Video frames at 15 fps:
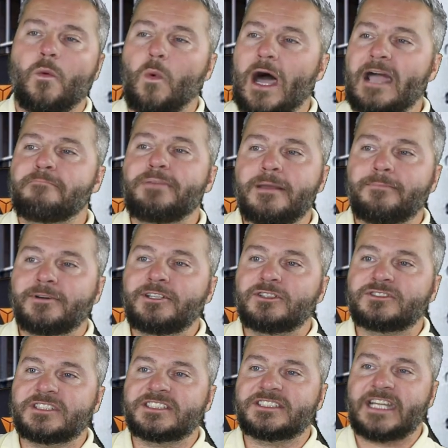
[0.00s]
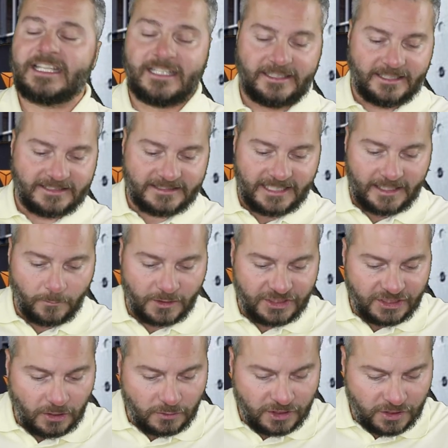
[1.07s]
why people used to say that this thing was
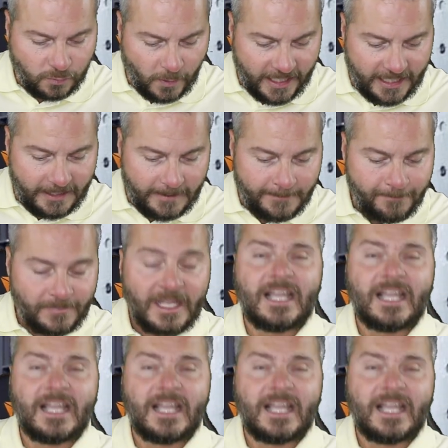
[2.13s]
so sweet